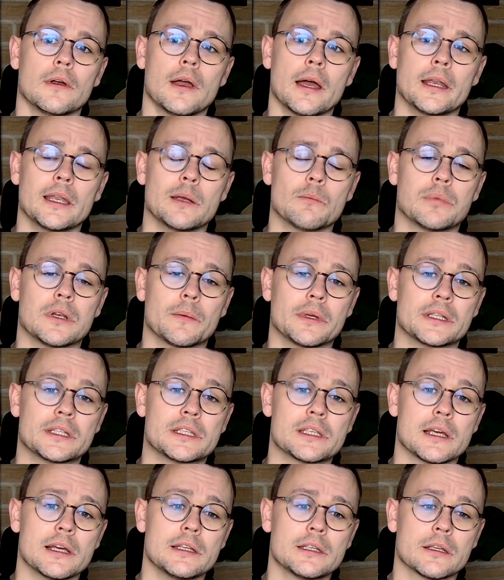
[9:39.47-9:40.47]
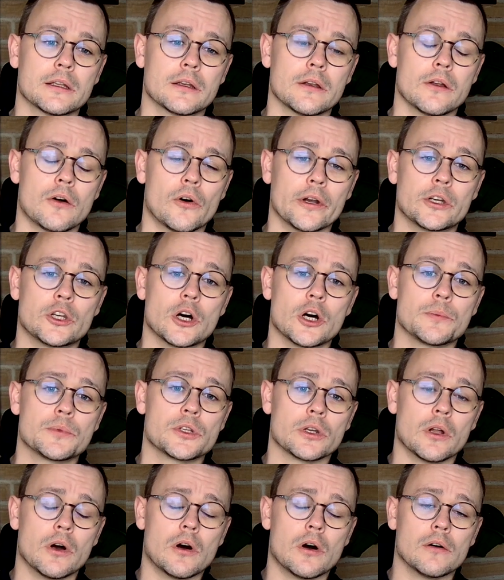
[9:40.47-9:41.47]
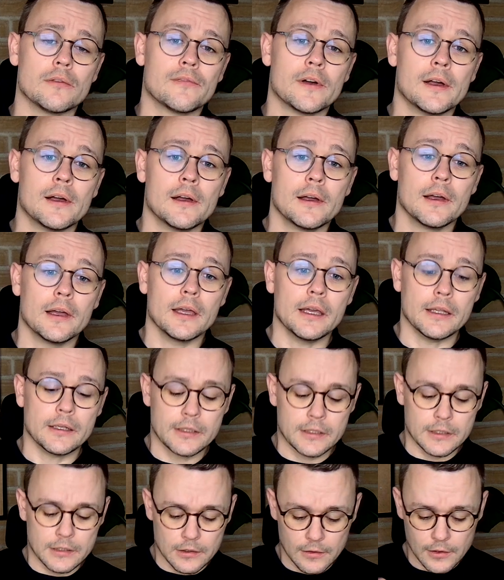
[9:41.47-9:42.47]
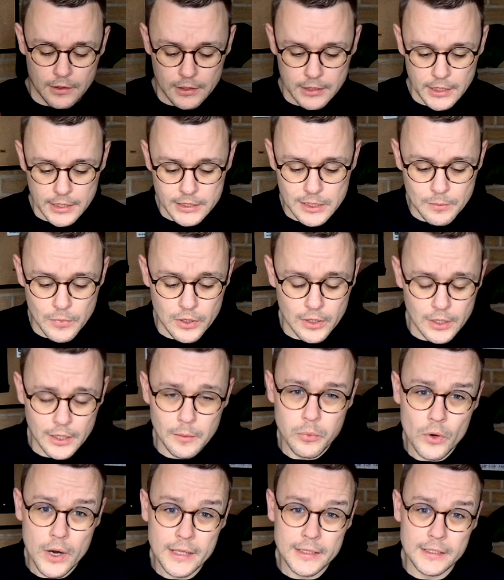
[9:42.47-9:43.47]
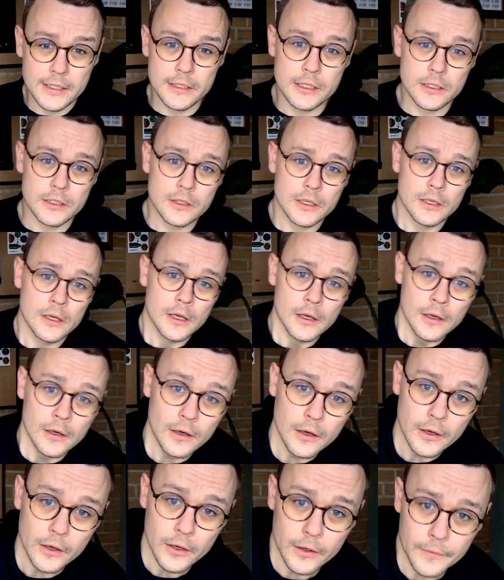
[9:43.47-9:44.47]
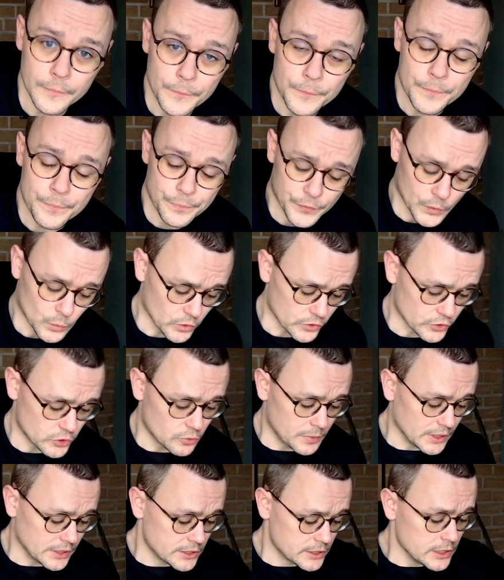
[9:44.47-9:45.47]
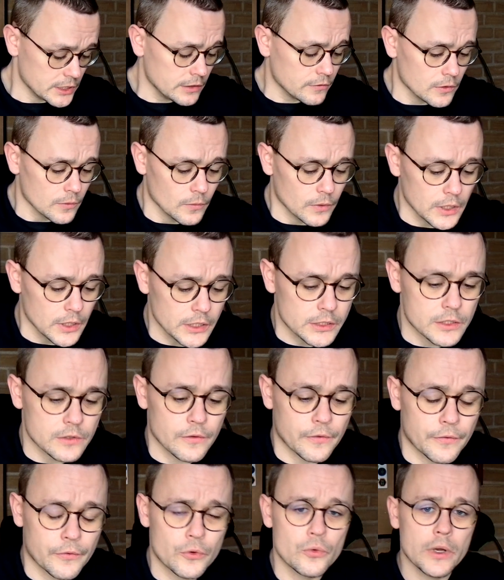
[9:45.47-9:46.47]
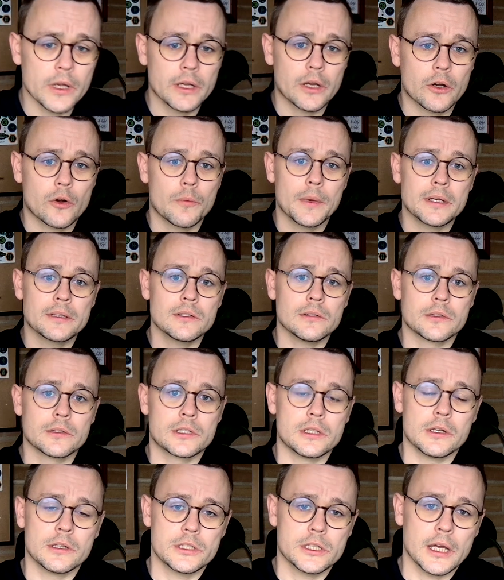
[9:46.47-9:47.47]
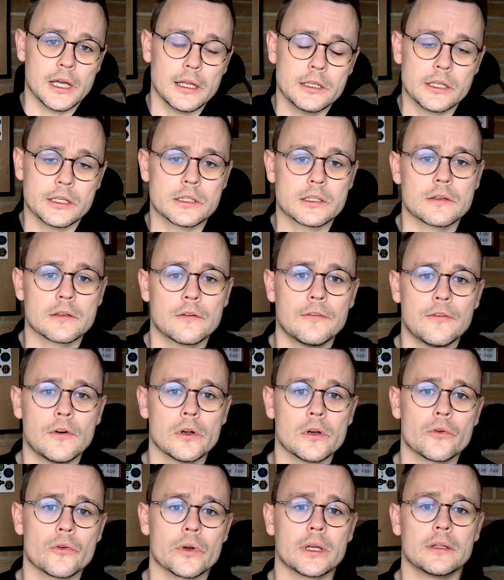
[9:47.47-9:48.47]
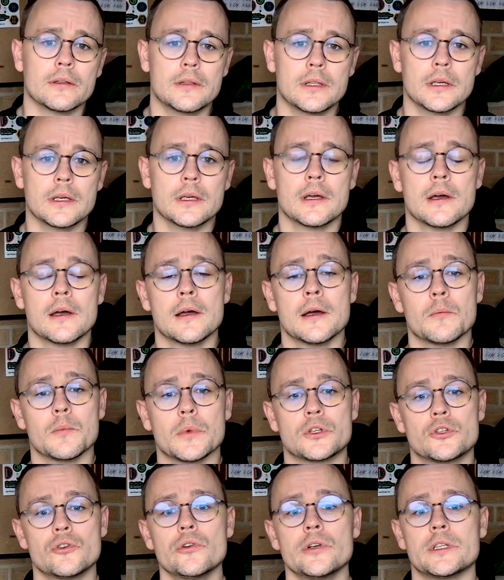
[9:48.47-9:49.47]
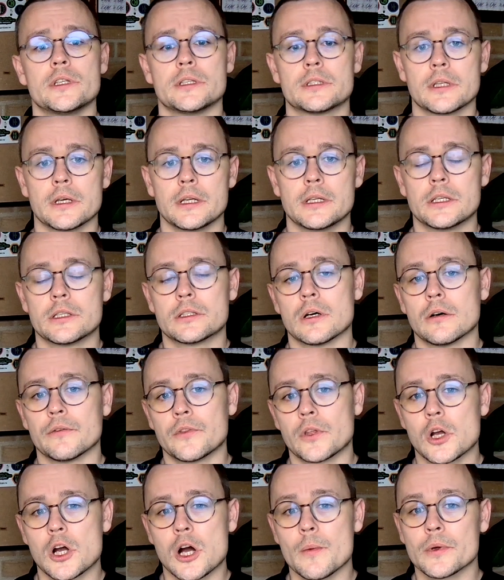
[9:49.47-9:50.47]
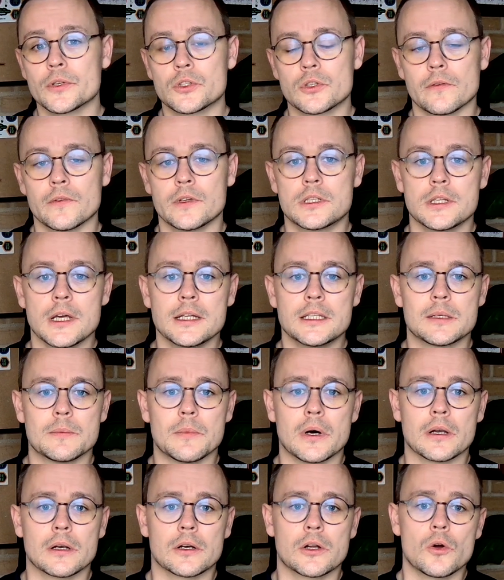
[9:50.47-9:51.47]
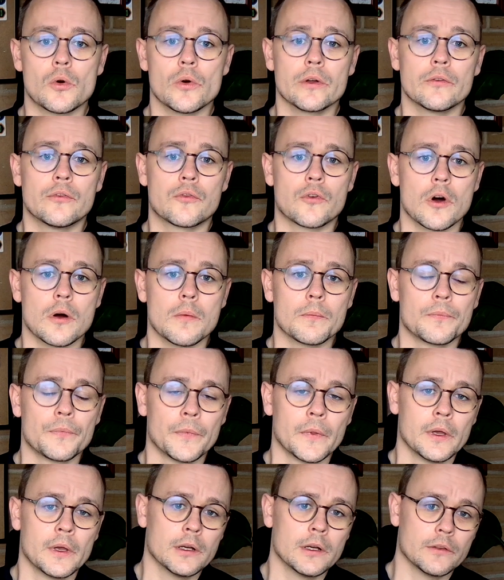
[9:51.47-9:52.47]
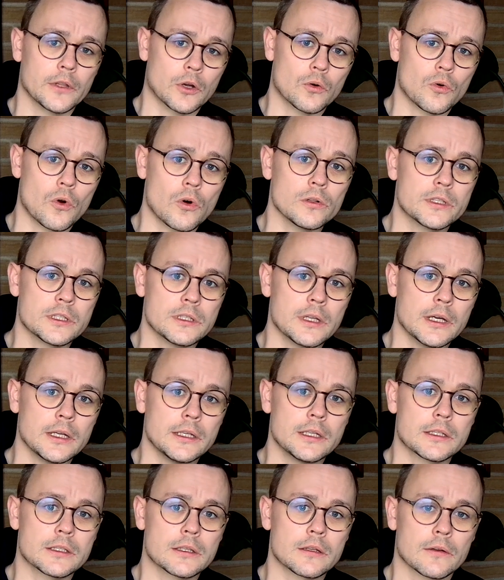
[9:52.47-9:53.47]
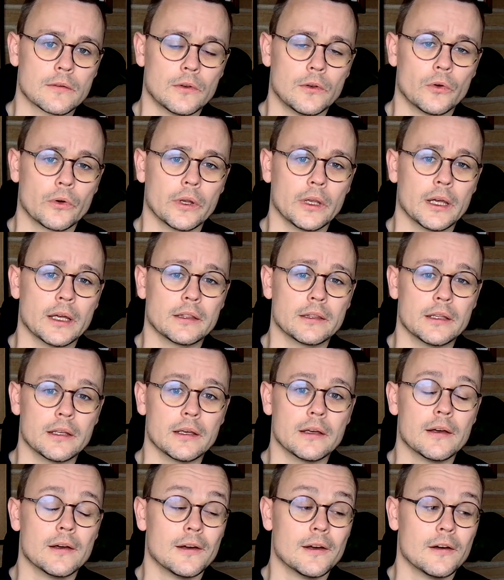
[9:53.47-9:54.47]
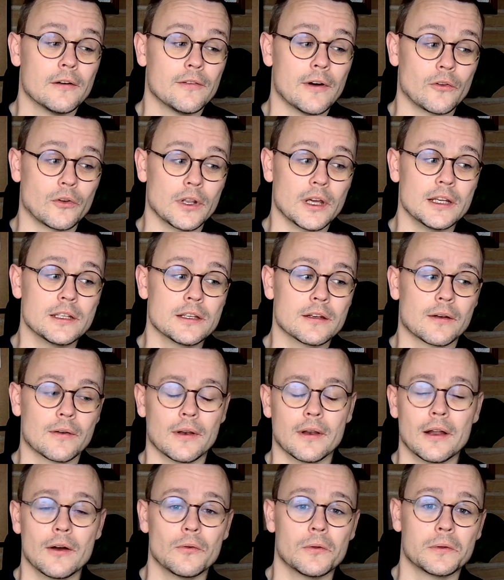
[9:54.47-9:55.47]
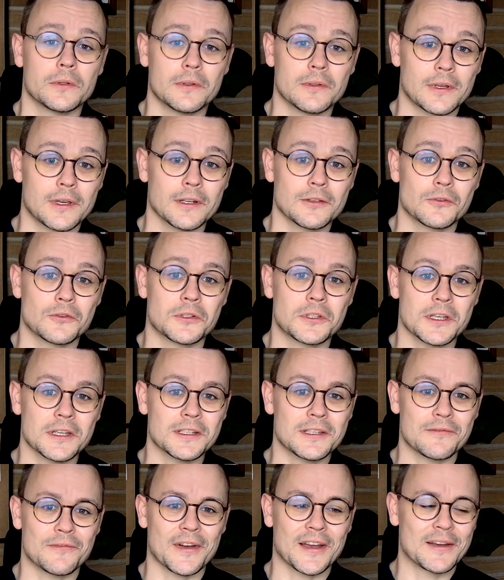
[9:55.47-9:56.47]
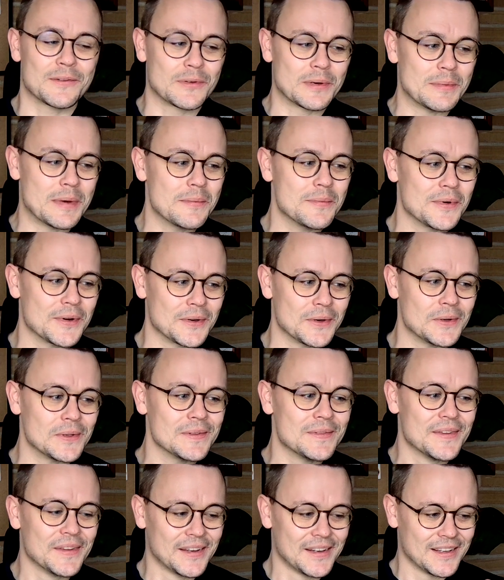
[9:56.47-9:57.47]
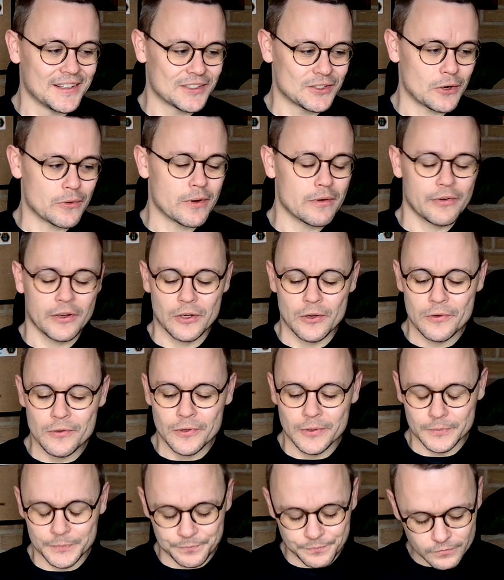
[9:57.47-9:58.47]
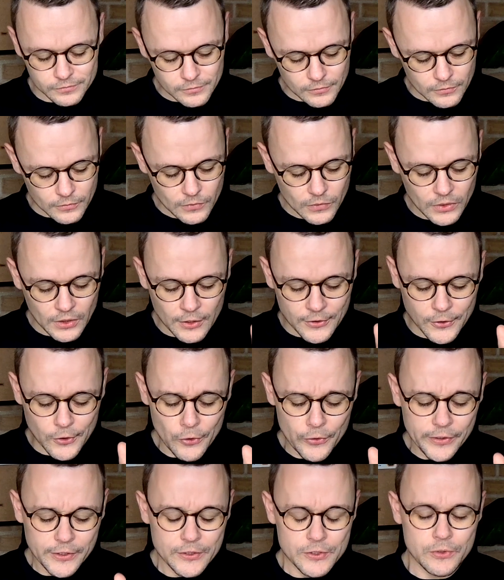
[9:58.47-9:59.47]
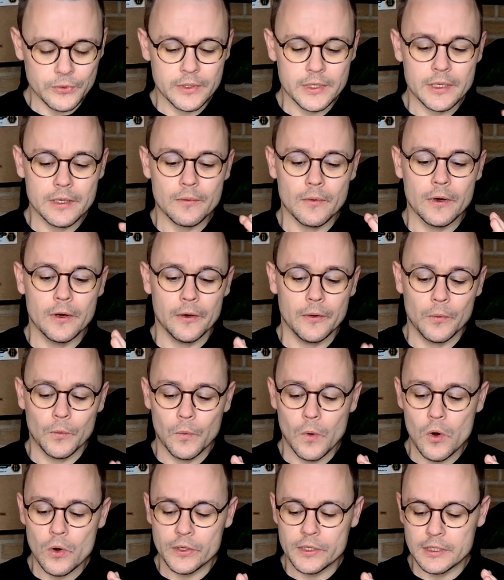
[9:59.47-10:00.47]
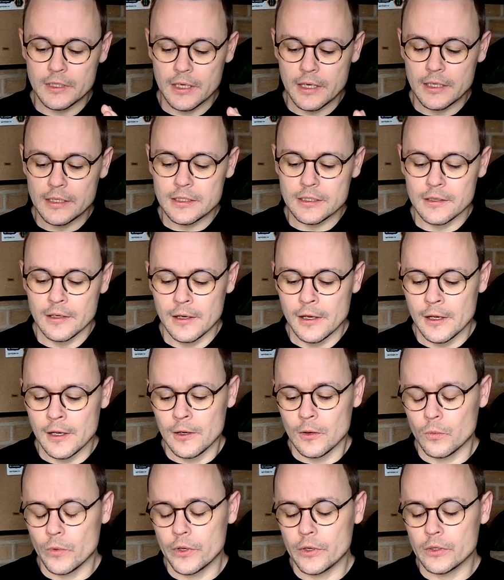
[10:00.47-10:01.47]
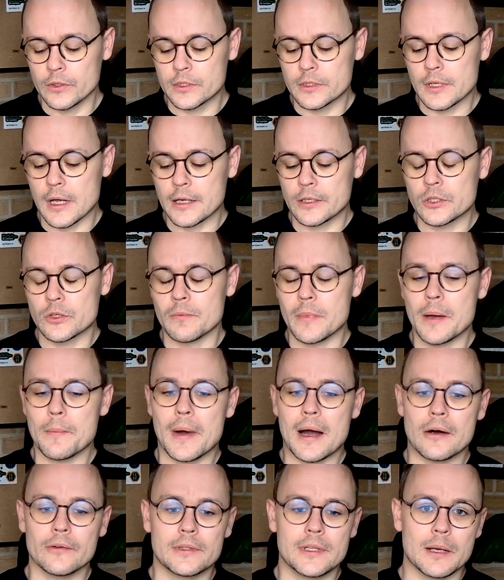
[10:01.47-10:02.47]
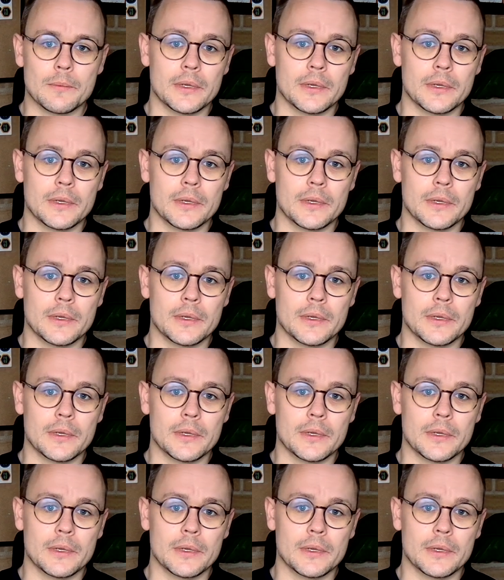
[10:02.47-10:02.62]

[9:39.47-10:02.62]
an implementation or adoption of its data modeling practices were to be achieved is through incremental changes following the maturity stages of the common service data model, going from the crawl stages, looking at the foundation. I'll get to test if I can remember it all. Sorry if I don't. Going to the walk stage, where you start to map out the